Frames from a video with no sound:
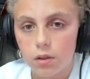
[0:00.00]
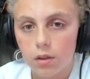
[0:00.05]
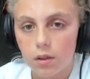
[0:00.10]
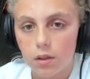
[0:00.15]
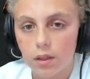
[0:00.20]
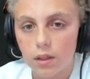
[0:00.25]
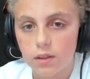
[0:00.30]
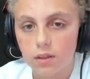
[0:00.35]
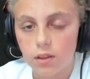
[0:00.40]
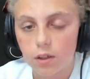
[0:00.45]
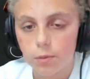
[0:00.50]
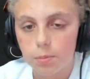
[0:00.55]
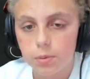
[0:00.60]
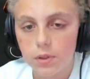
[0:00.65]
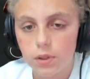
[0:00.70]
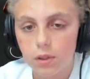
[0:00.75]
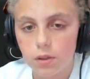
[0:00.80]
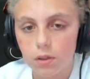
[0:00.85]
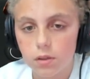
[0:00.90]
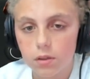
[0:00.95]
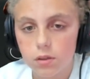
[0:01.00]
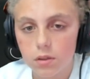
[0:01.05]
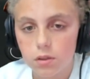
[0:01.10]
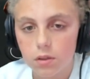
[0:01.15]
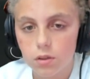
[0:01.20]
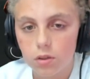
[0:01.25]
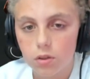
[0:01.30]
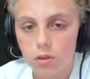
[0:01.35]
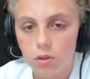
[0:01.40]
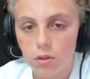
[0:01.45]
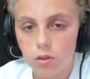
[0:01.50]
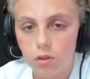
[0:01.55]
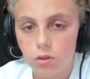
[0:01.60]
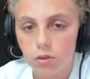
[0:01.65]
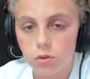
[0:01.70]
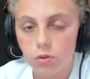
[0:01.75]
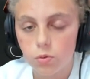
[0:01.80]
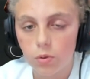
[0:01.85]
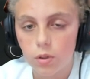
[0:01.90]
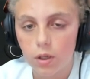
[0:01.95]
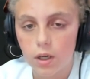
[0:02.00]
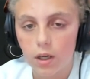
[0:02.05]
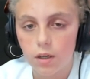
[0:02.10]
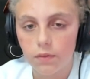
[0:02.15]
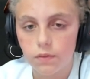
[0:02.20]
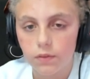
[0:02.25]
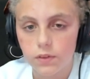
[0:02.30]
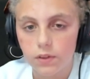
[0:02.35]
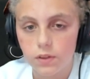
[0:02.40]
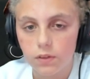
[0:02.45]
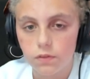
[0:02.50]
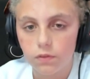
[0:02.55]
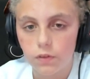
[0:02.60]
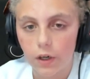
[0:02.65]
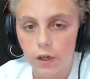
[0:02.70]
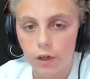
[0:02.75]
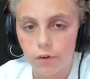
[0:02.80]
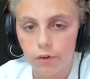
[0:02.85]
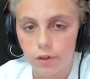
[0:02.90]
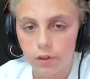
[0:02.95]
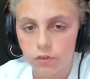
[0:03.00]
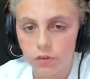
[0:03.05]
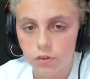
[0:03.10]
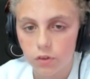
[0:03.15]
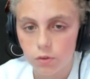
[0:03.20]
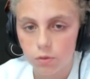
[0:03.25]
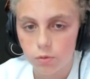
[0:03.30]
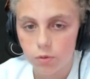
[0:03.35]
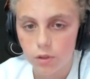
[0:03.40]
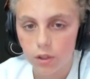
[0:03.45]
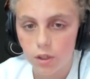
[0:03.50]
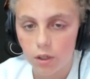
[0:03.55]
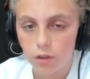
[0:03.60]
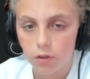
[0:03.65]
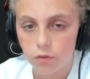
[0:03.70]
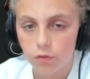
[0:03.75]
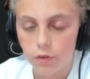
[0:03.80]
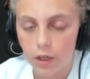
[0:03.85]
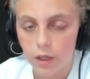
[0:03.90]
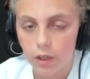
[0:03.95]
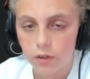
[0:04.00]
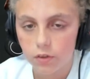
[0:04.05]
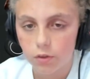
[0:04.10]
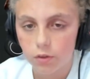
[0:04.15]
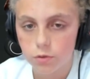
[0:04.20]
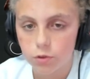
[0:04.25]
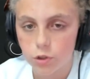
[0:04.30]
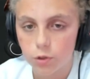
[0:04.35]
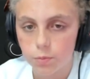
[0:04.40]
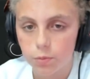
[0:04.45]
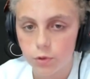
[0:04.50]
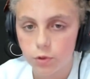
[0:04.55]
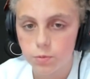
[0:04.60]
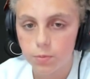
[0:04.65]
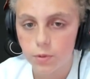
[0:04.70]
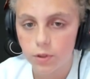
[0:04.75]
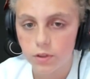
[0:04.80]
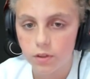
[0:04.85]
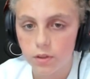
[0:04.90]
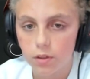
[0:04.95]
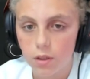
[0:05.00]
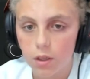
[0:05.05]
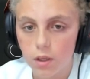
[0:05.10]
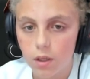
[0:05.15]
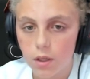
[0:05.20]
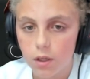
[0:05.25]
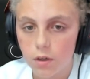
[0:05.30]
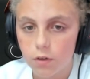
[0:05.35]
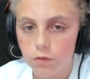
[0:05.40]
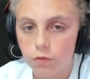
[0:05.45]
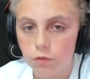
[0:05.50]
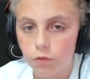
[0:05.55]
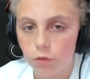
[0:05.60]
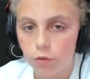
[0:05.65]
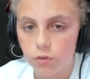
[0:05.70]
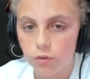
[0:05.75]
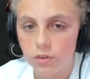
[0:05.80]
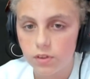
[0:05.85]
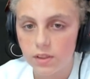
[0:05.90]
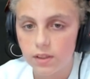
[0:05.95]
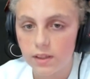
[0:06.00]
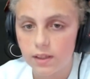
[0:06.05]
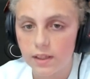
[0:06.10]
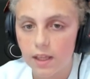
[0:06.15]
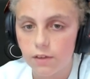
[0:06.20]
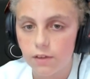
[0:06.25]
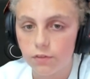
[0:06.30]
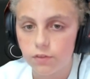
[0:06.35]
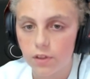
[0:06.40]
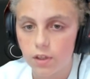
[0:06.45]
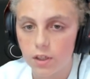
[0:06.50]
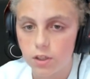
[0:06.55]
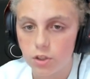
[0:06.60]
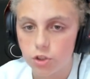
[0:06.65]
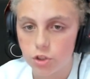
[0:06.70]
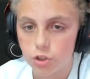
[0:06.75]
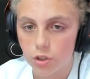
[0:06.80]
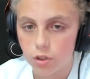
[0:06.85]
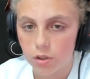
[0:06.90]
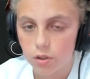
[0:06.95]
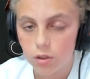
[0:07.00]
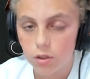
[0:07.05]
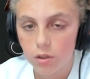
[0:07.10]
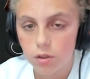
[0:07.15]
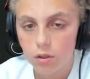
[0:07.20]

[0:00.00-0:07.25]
and up here you have the another fire extinguisher push button for the left engine.